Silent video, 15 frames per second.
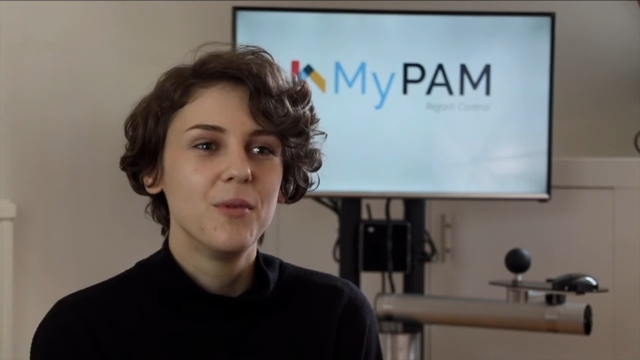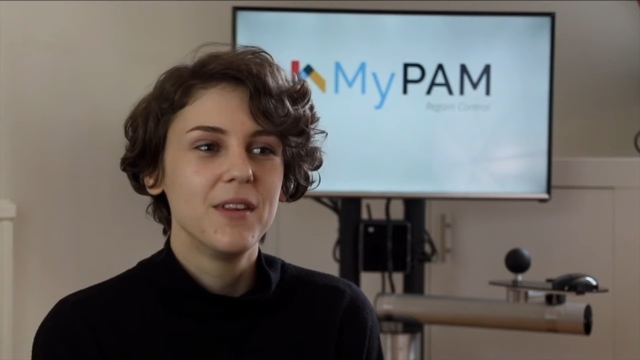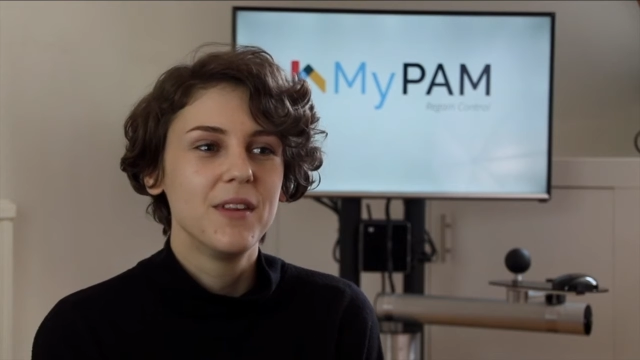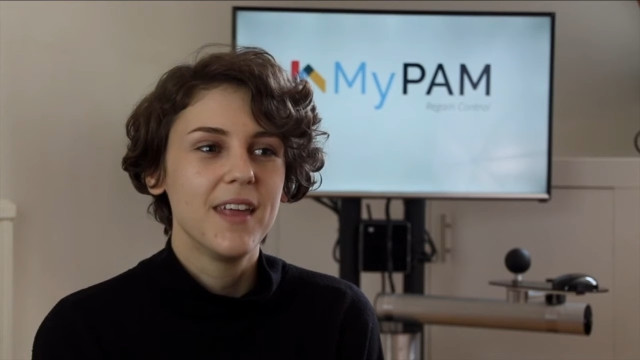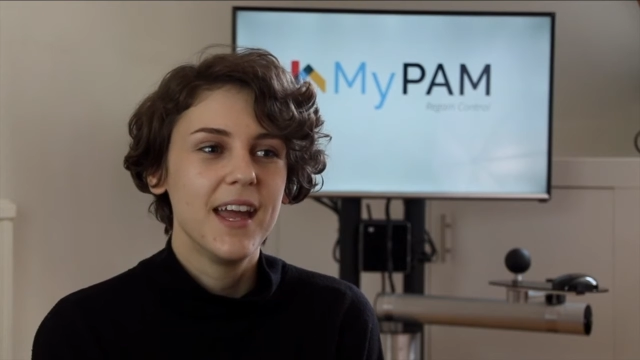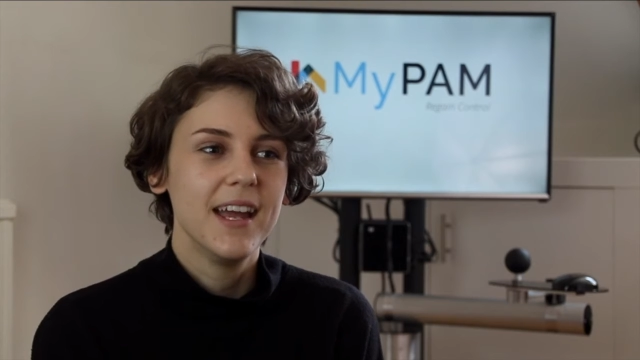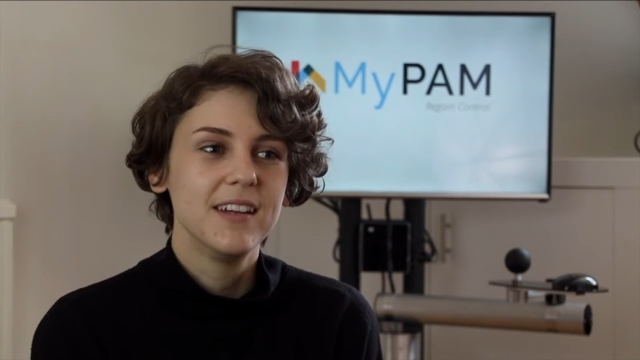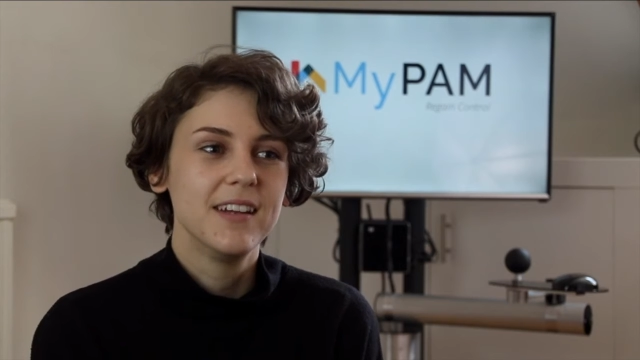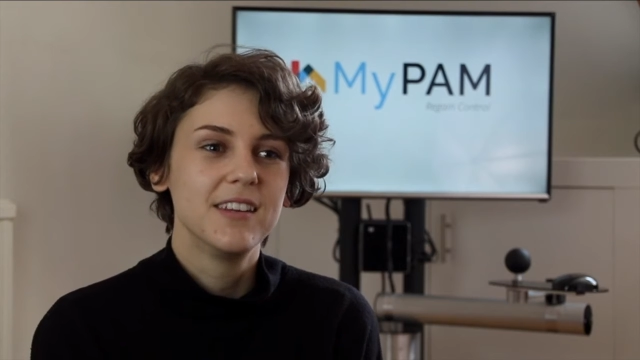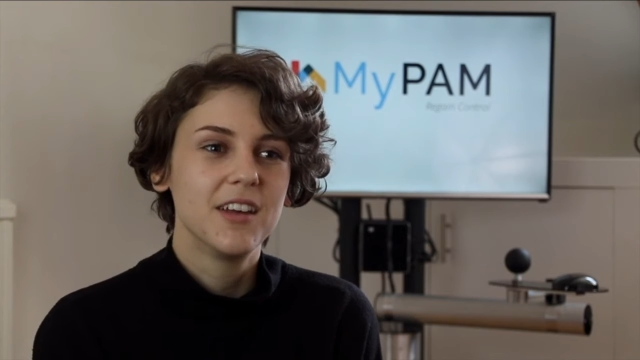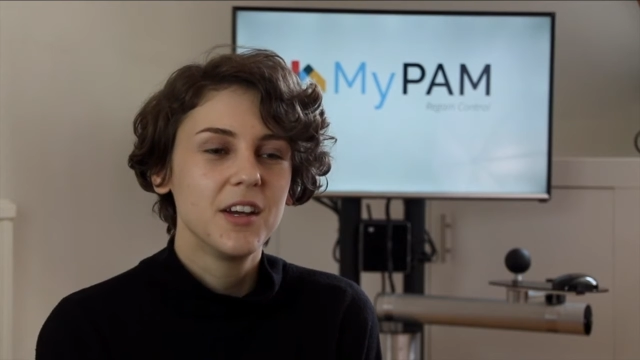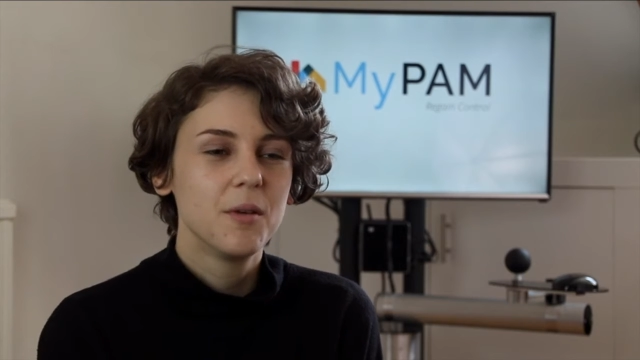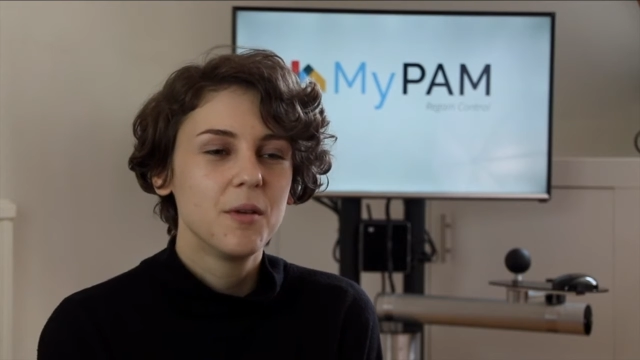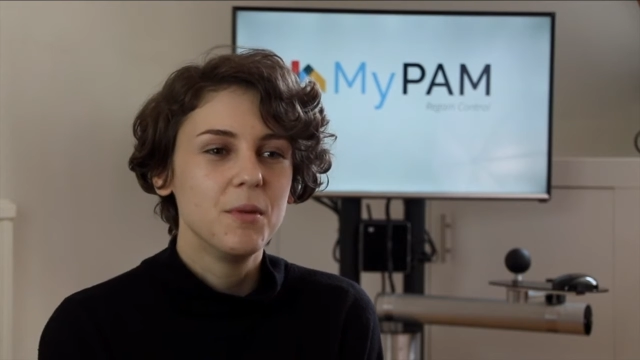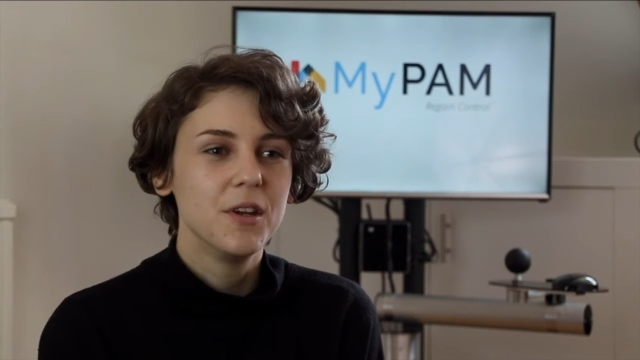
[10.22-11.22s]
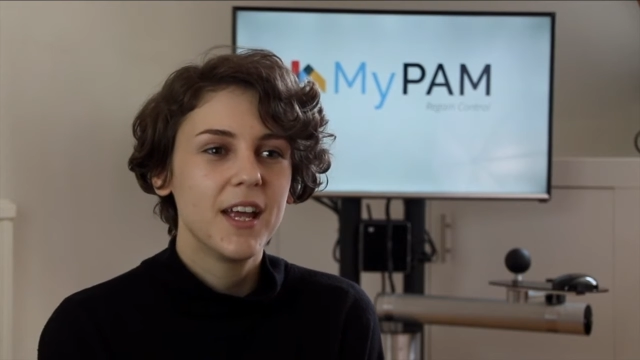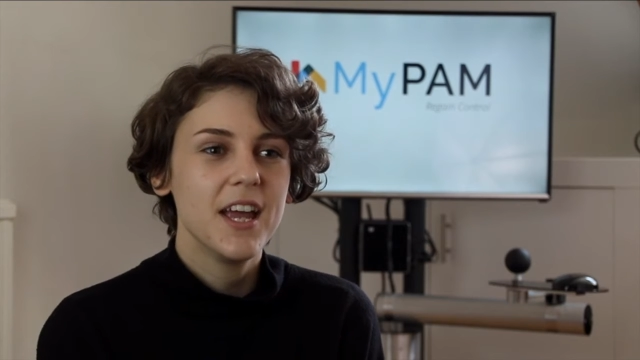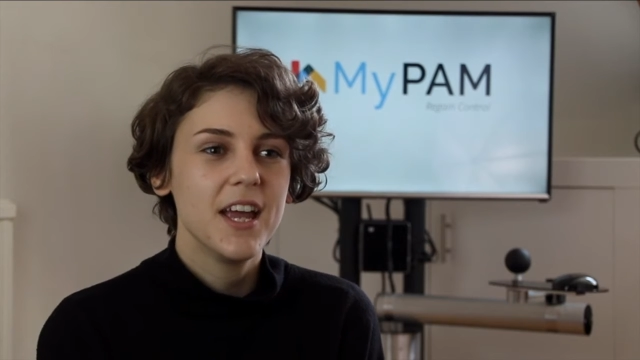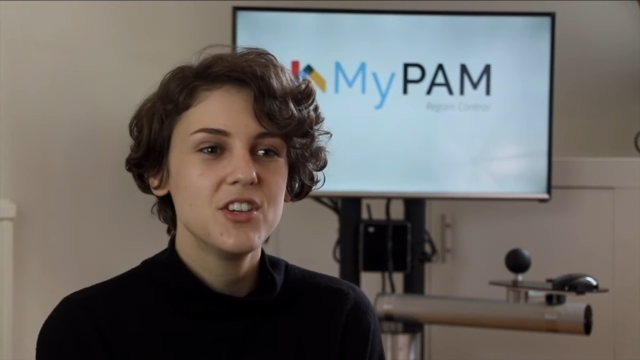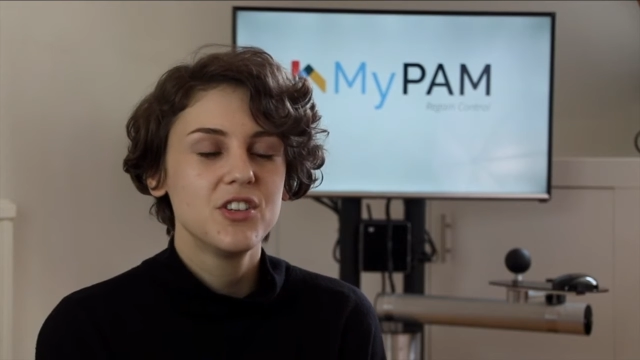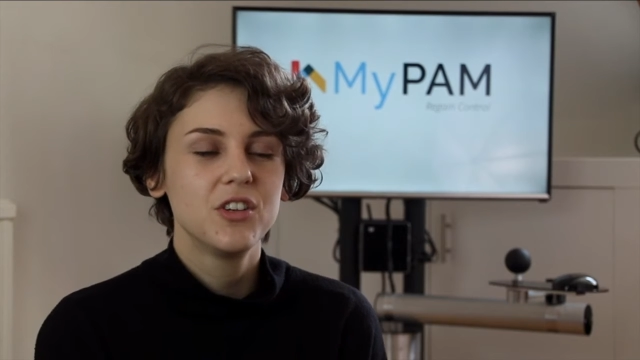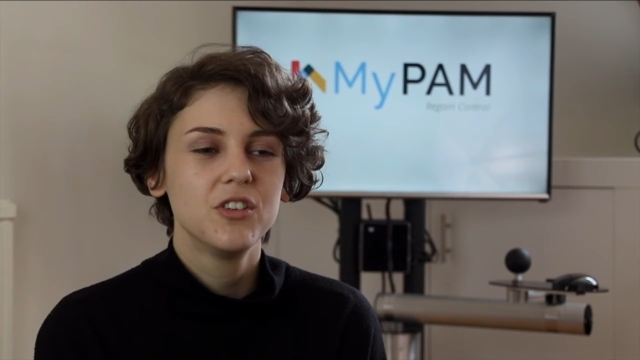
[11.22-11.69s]
with a design
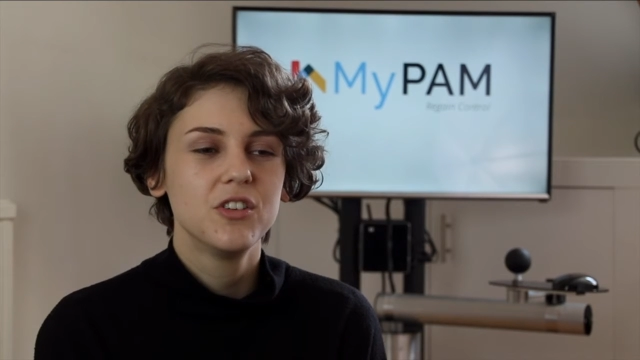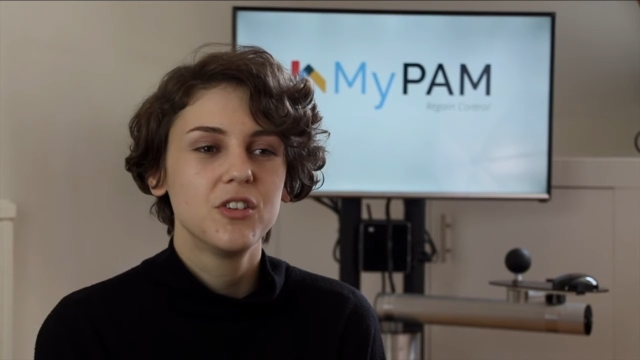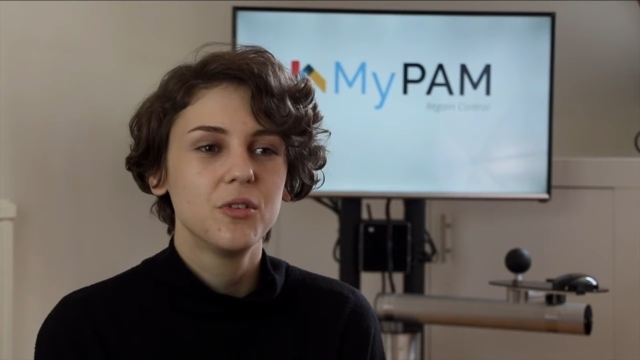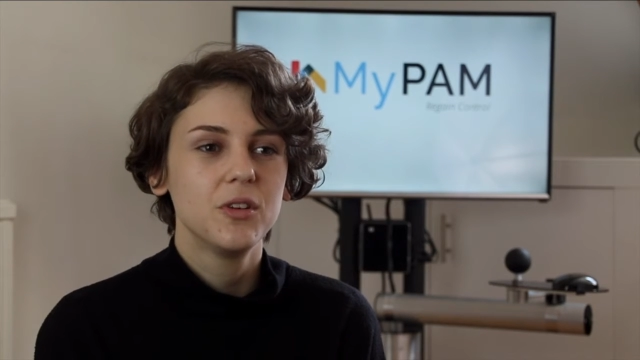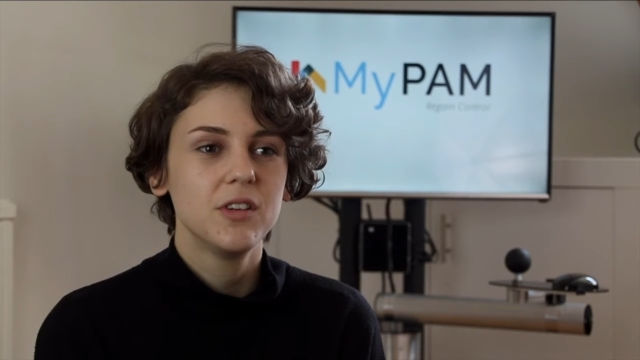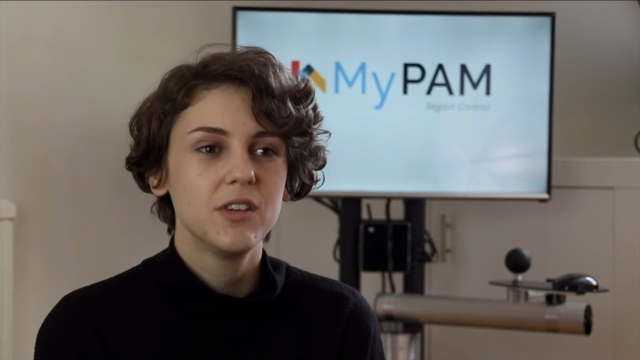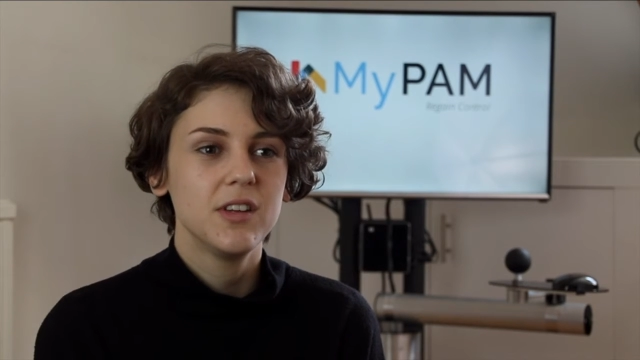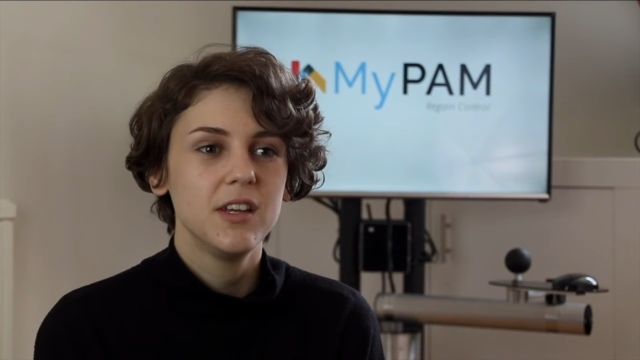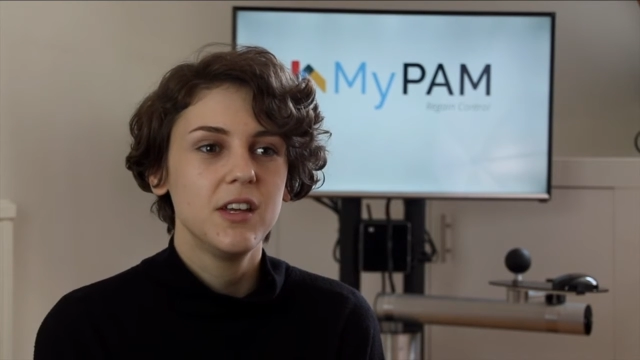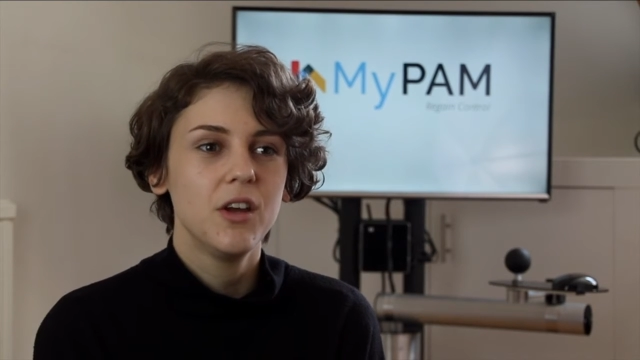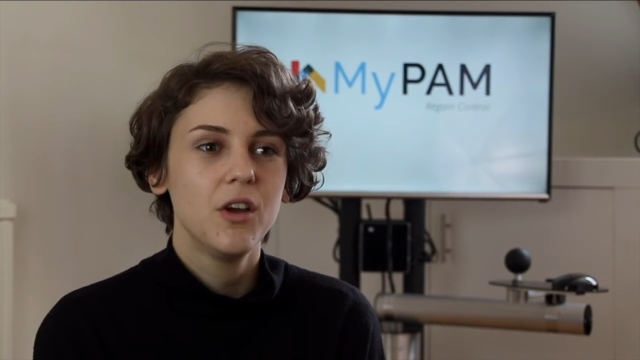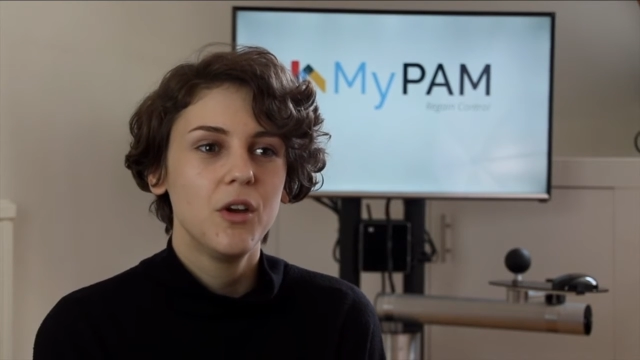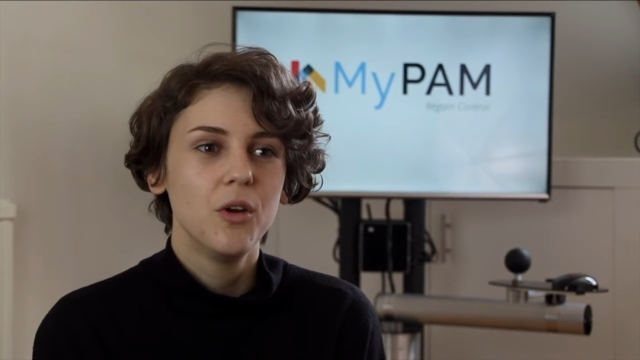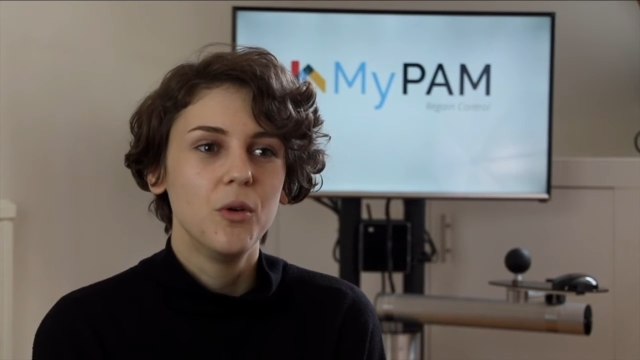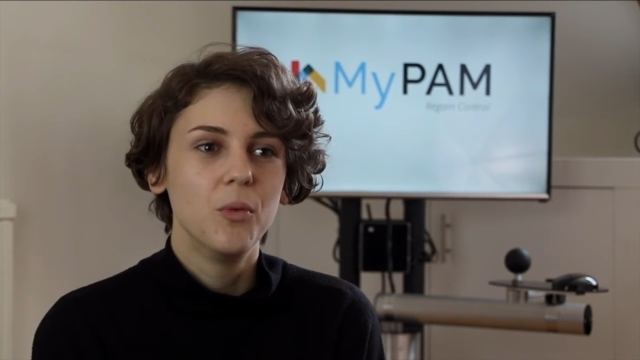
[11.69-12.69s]
communication consultancy who